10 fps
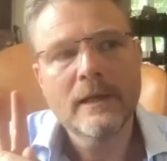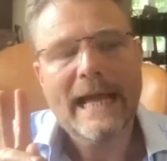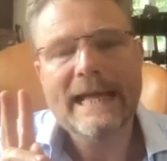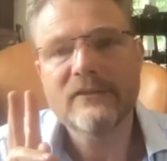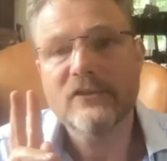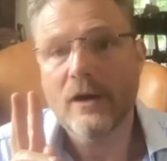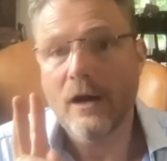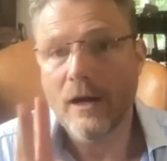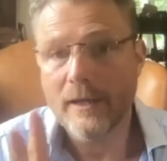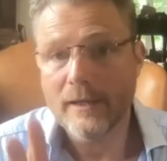and
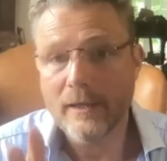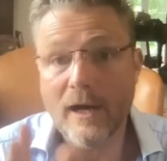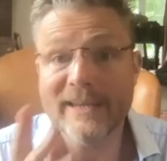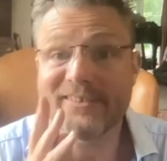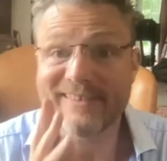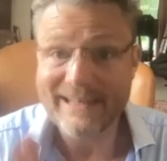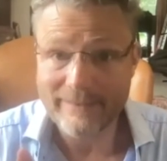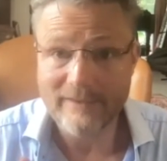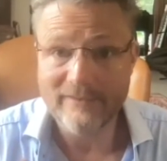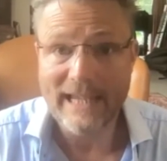I, I said the
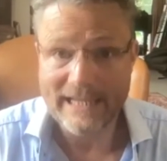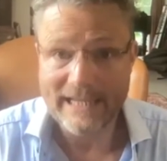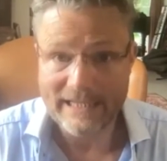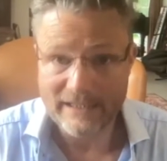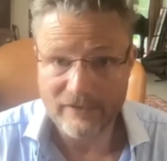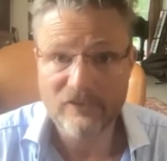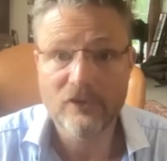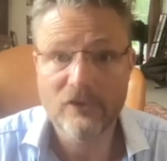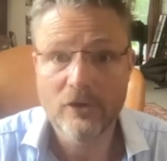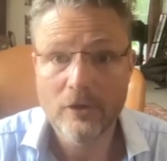text
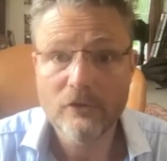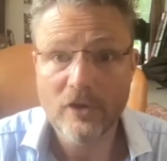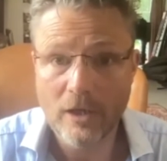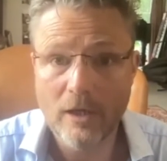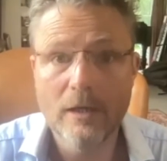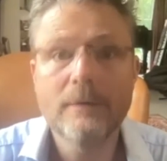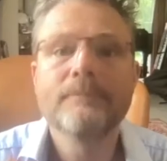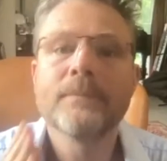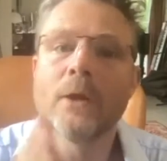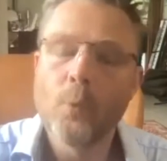to her
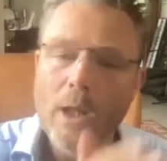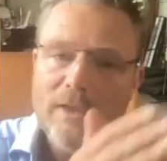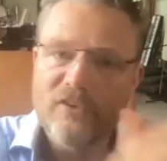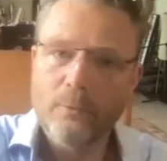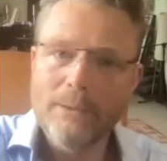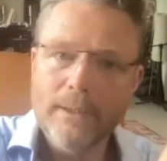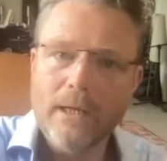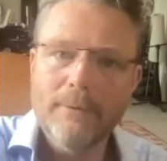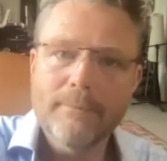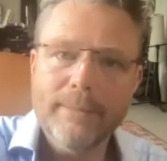whilst we were going
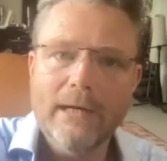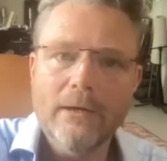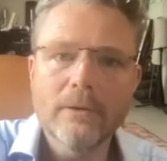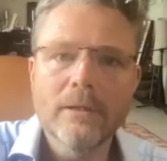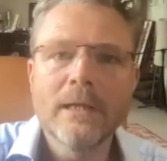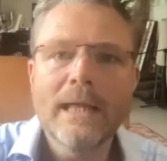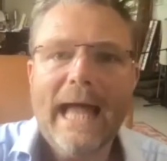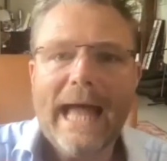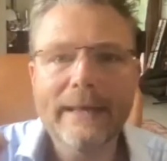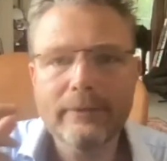about,
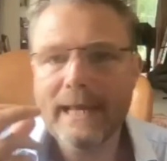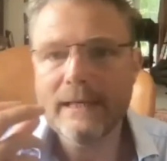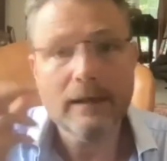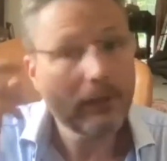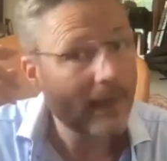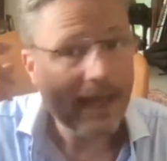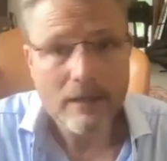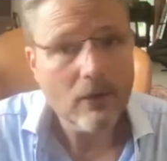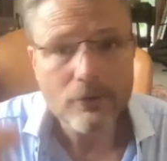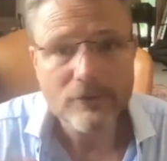and then that
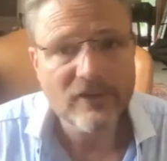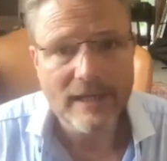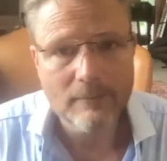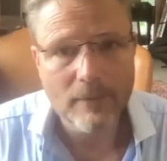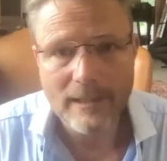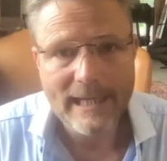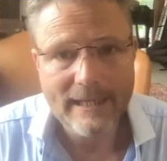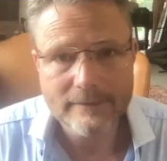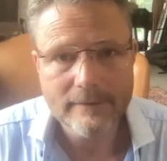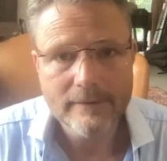locks it in my
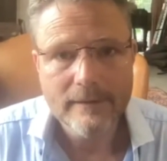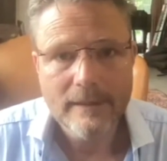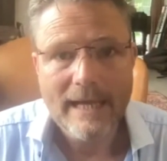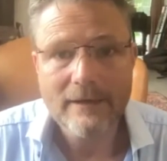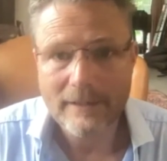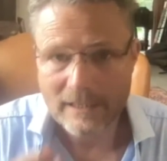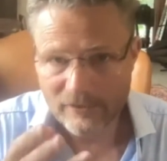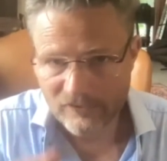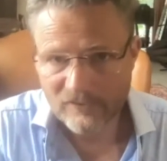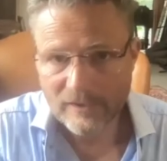head, and I can
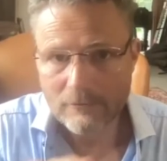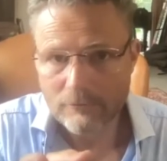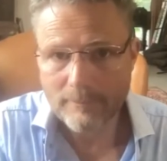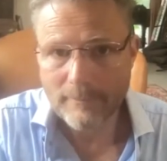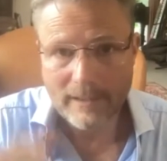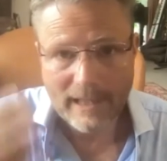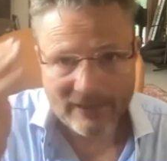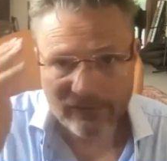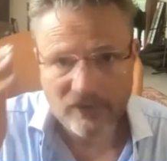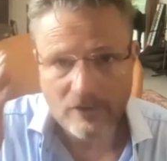still remember.
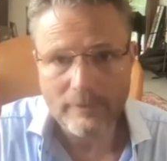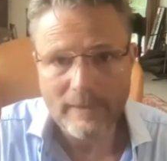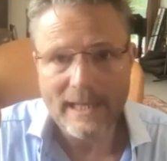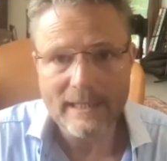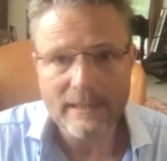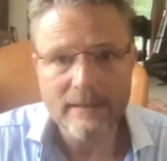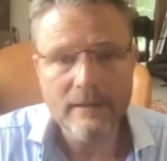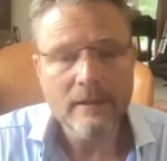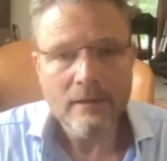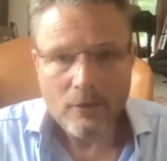And so then,
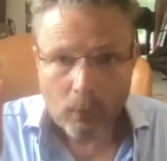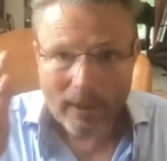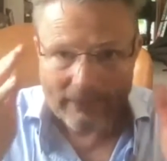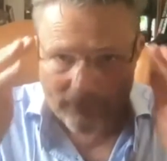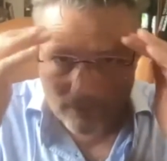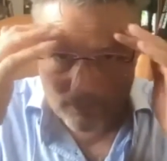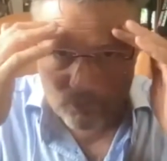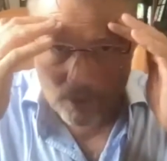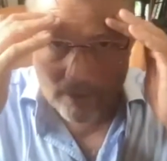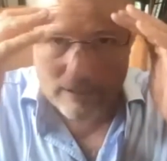whenever I was
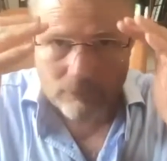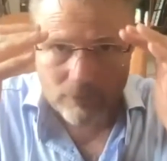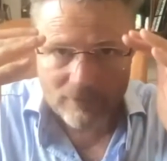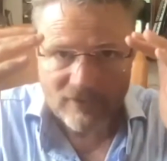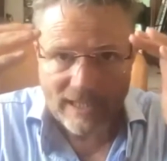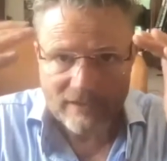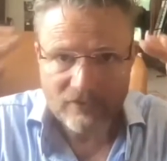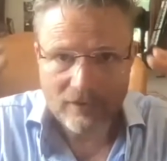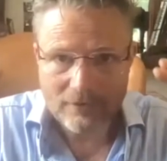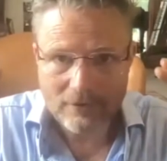working through the text, I
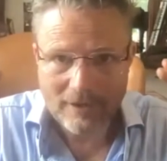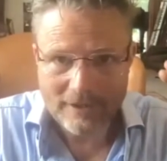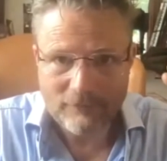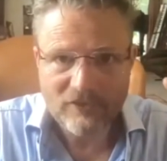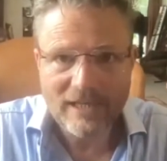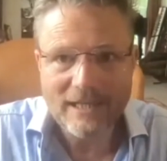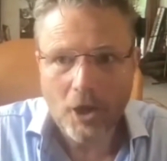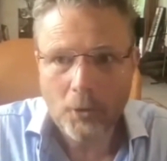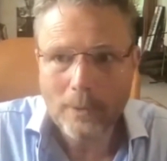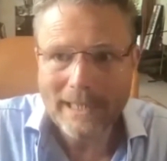could kind of see, oh,
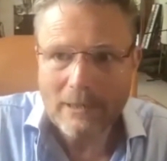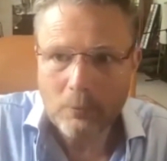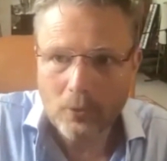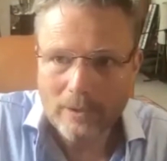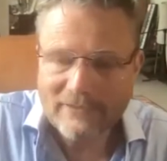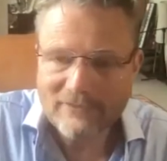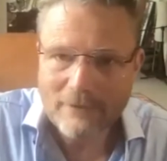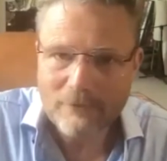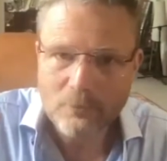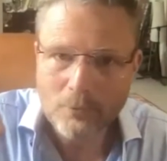we're now walking
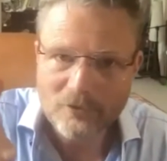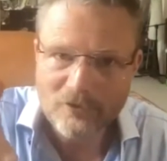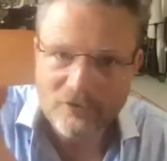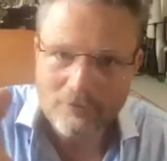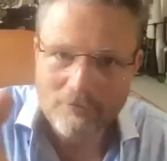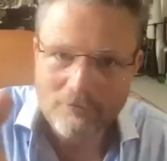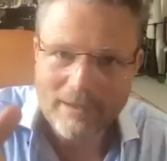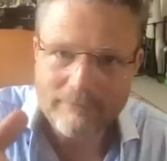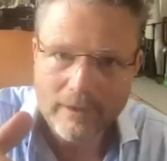down towards the river